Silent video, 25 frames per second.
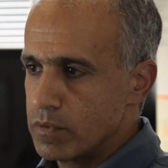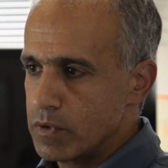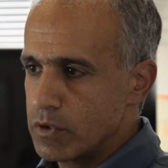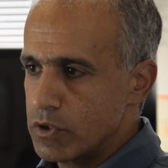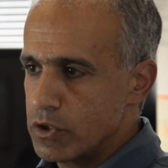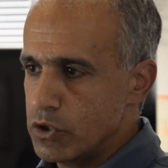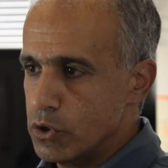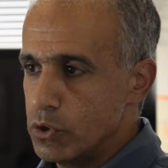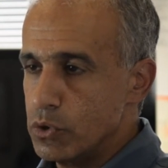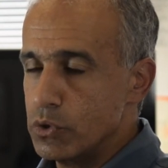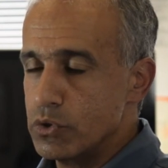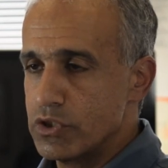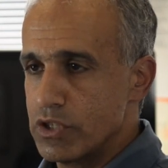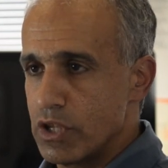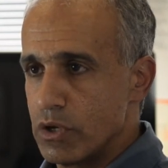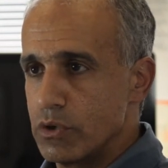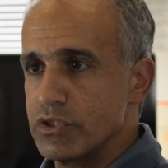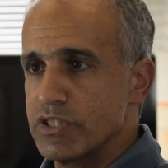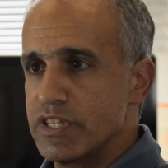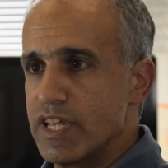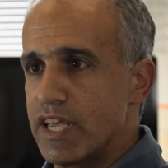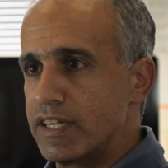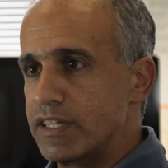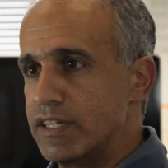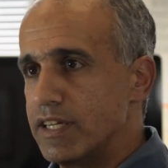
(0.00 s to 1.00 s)
use
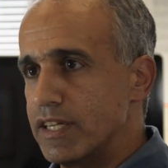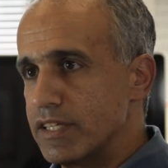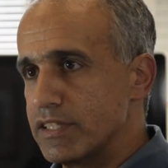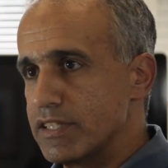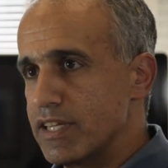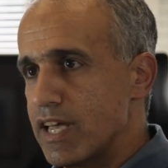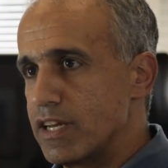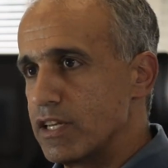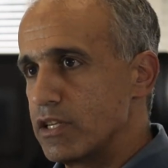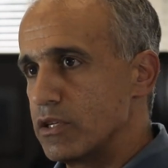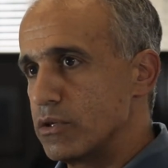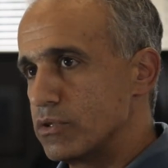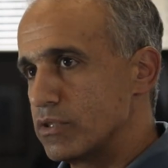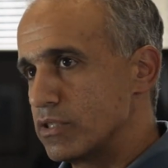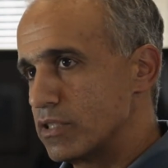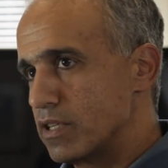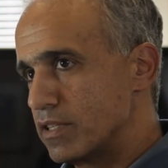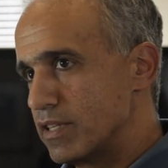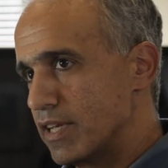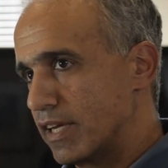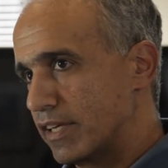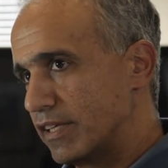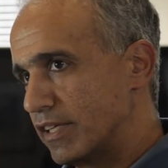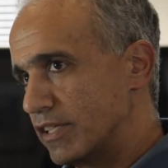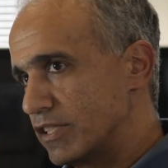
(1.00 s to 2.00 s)
those techniques, how to use the
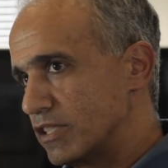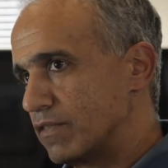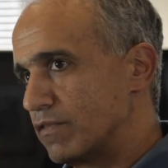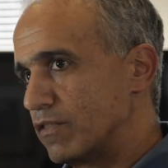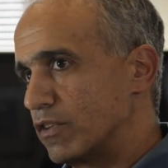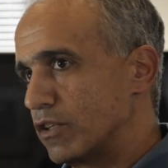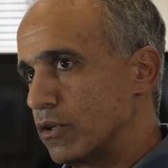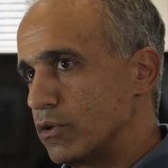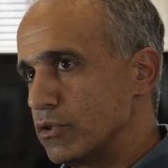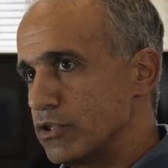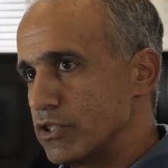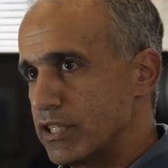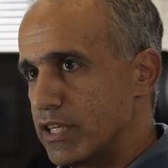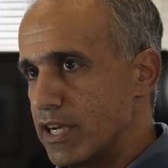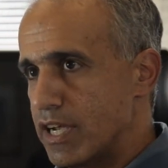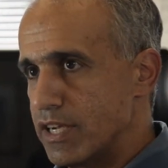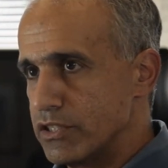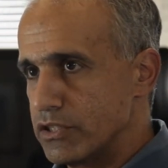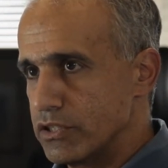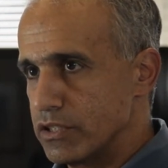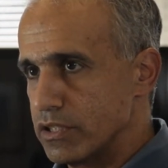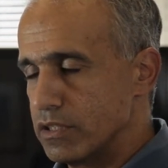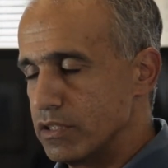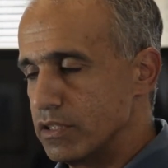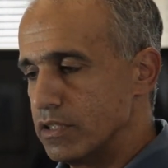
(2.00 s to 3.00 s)
techniques of
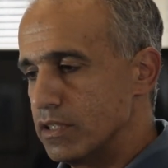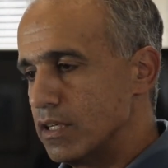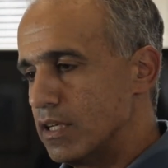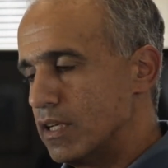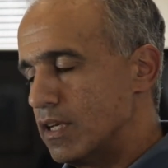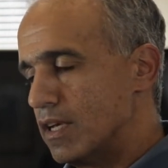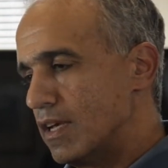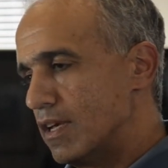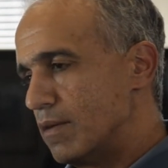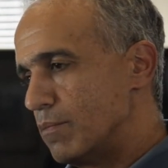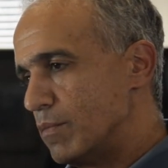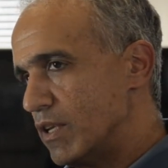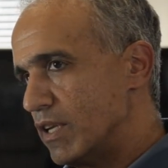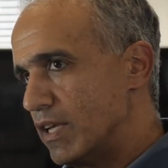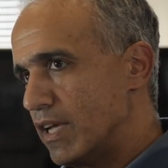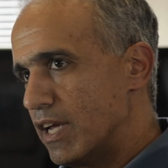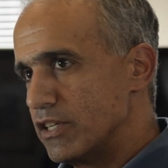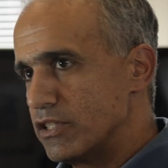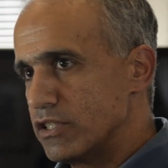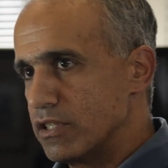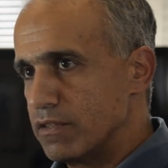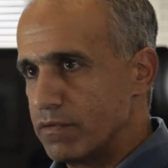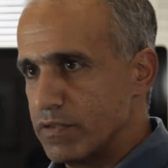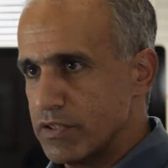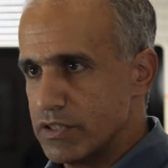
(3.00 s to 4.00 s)
negotiation,
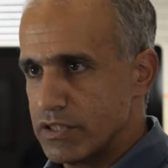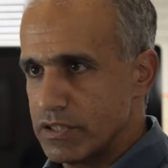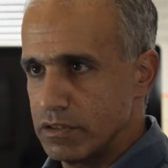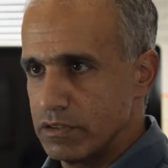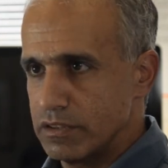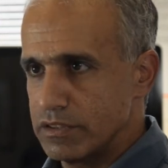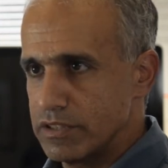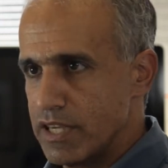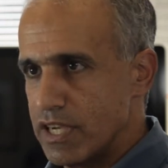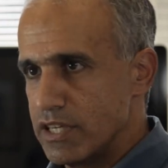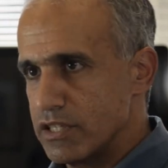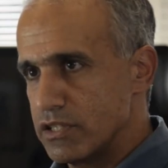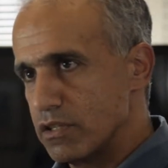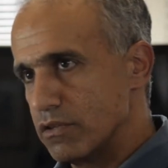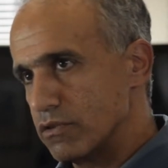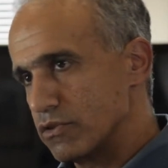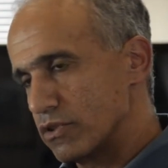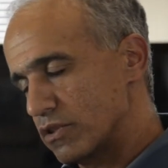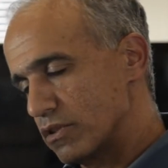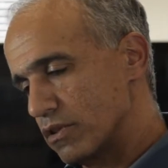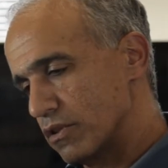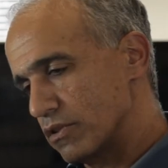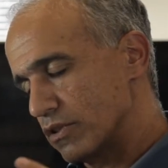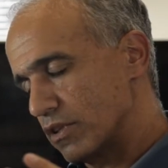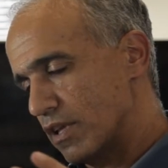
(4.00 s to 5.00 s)
mediation, facilitation.
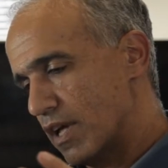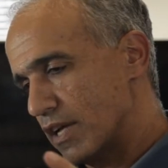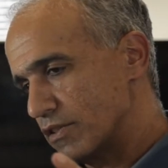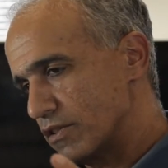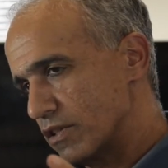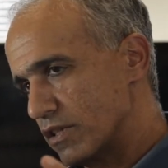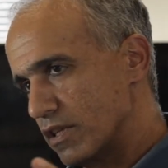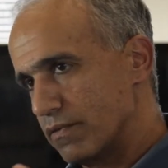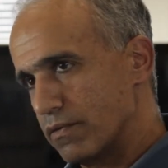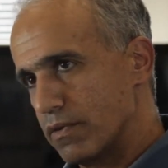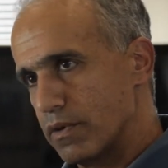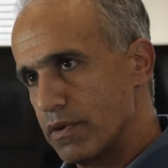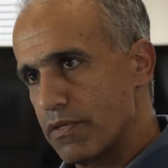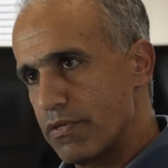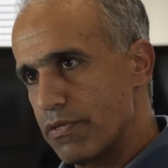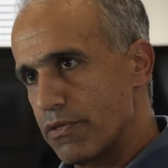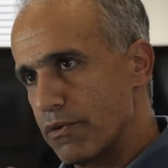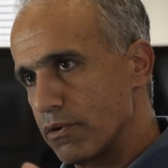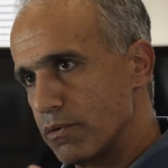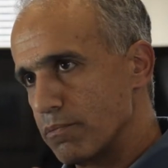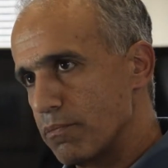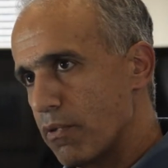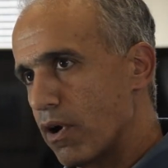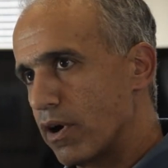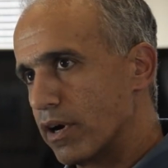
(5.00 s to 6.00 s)
There's lots of different
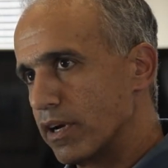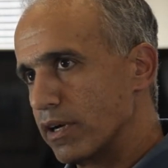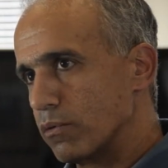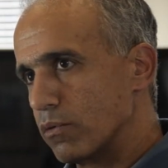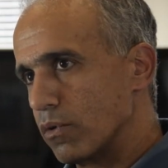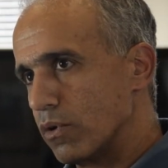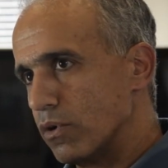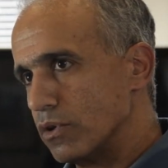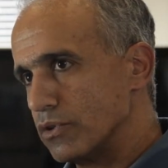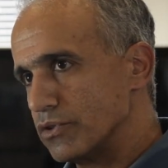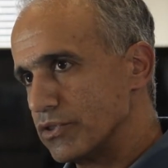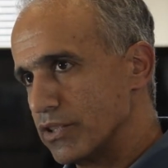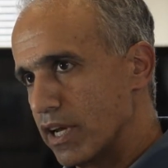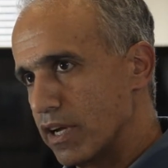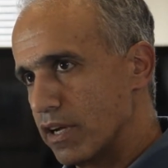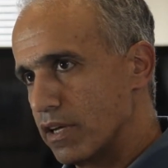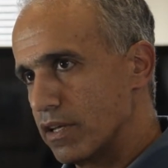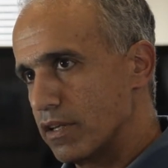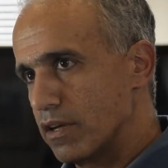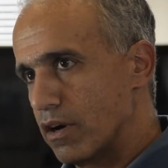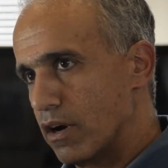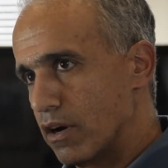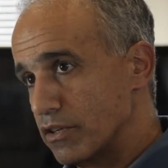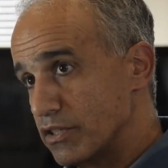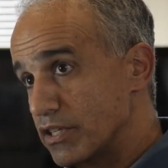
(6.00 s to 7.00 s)
third-party roles that I
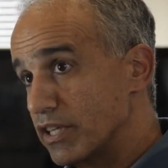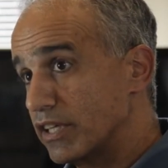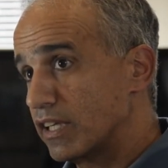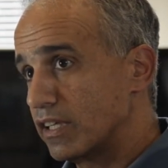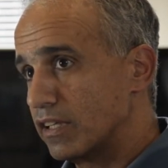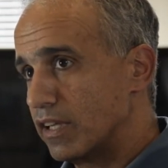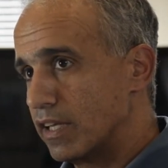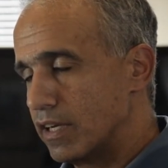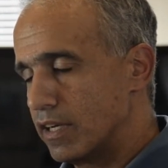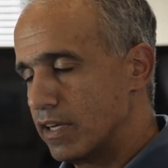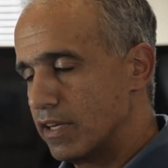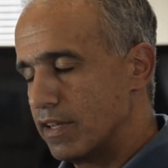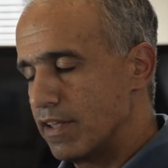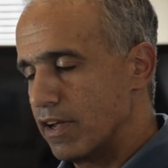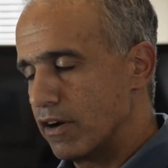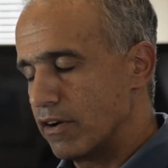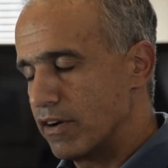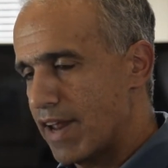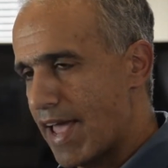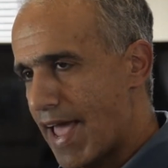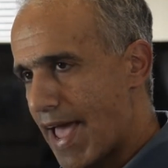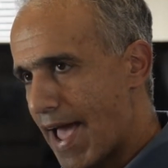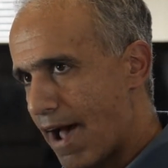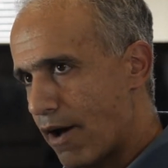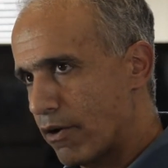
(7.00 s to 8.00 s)
articulated in there,
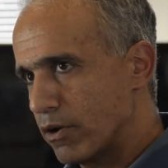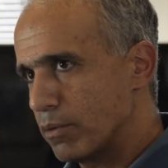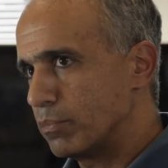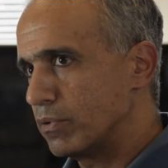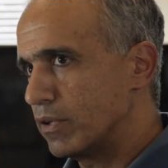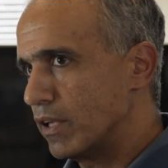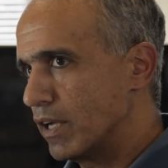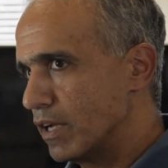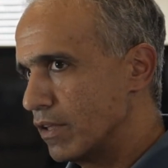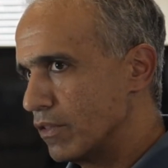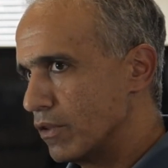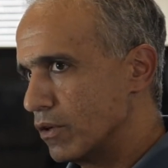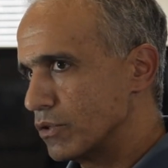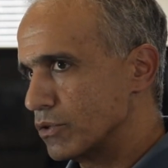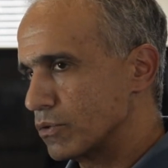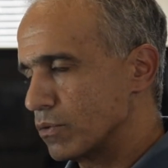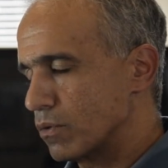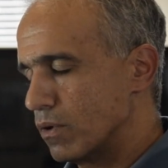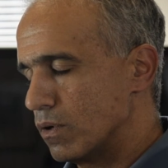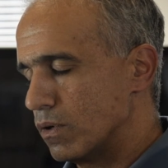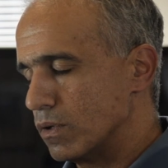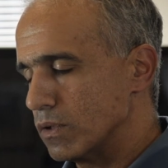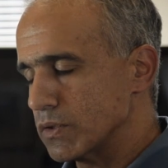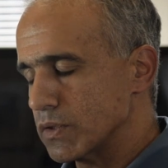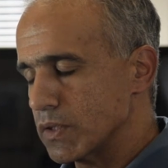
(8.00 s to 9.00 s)
and how to play those
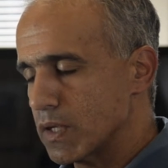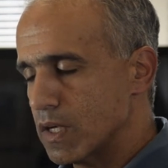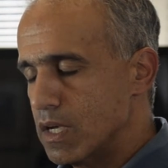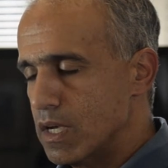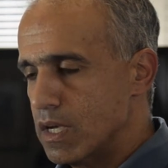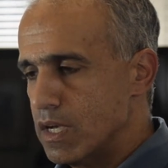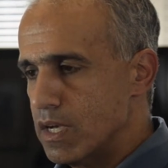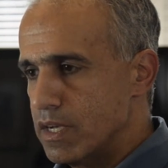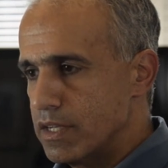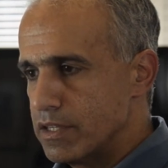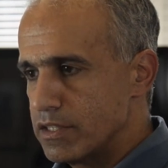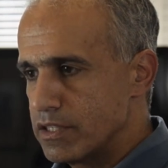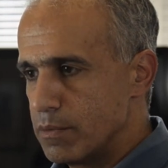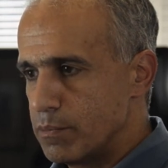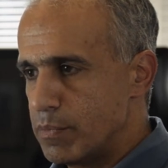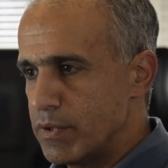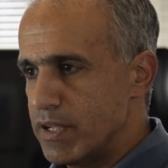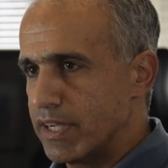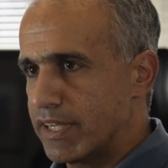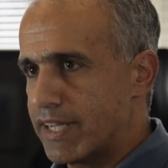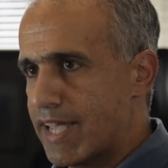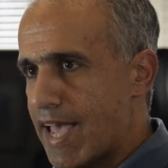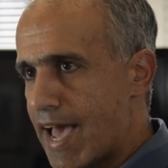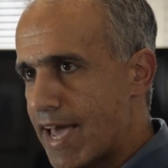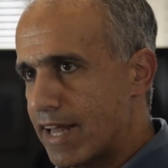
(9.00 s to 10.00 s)
roles to be
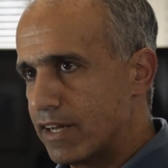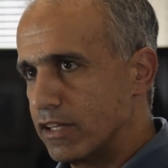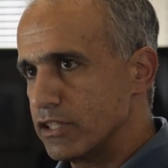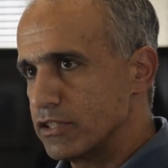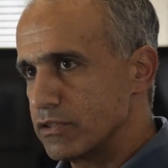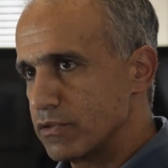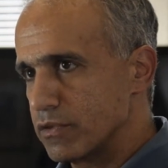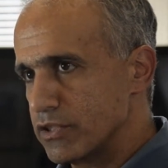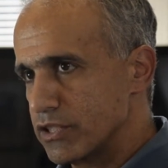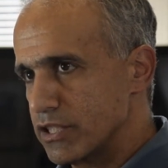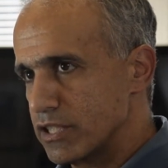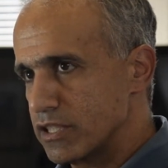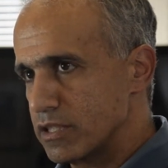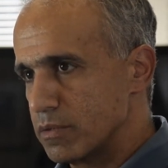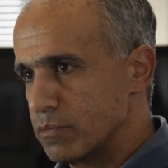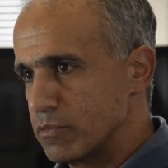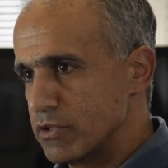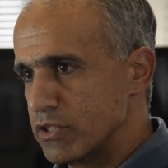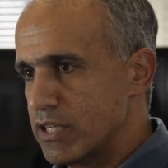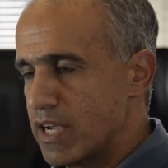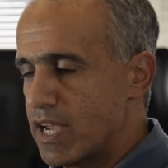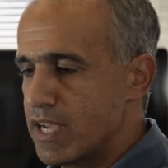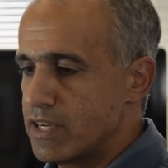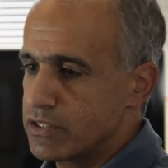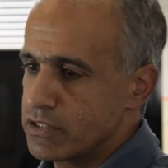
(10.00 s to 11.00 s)
a catalyst for systems
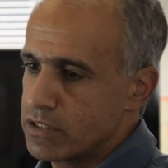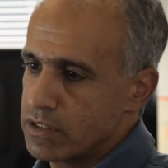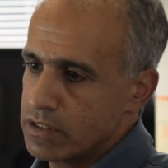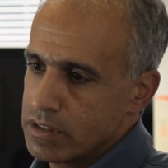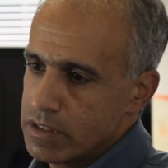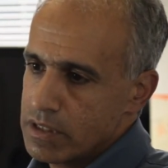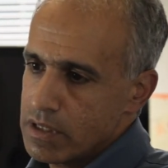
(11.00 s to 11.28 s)
change.